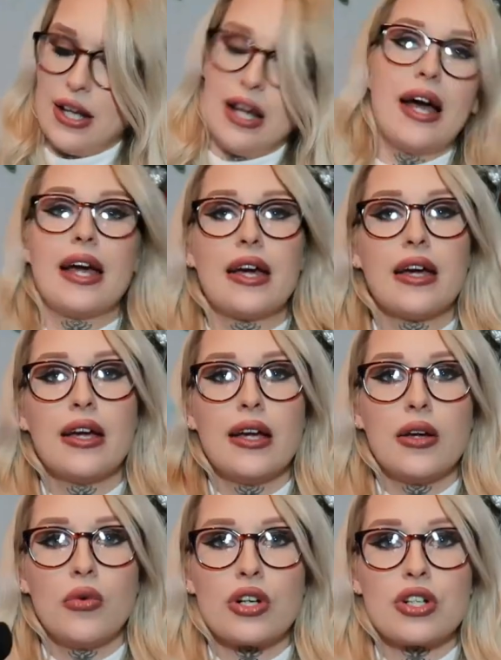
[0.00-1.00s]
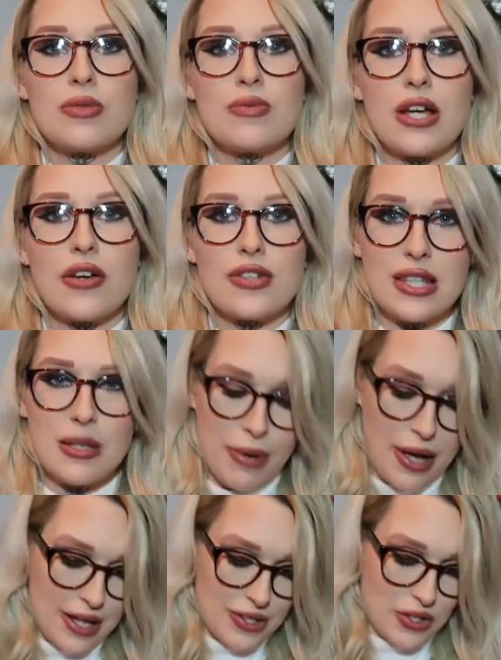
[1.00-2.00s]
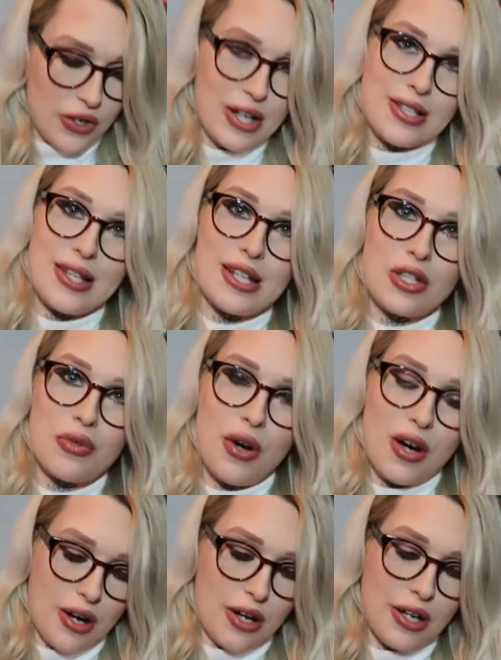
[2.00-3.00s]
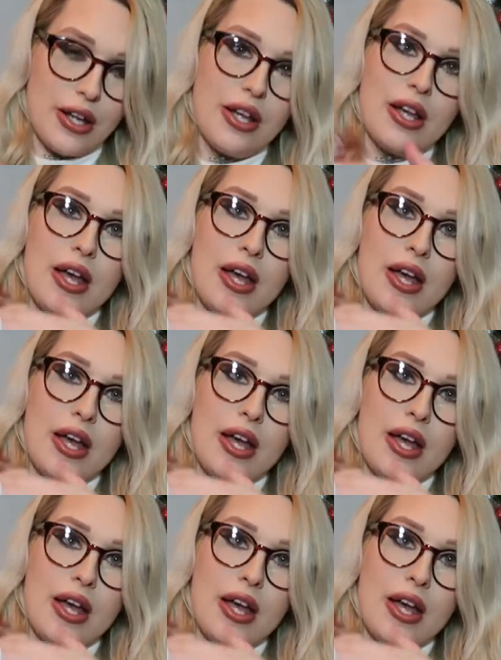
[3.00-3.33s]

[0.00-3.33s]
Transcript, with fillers: like wash themselves in the bath so i've got a santa one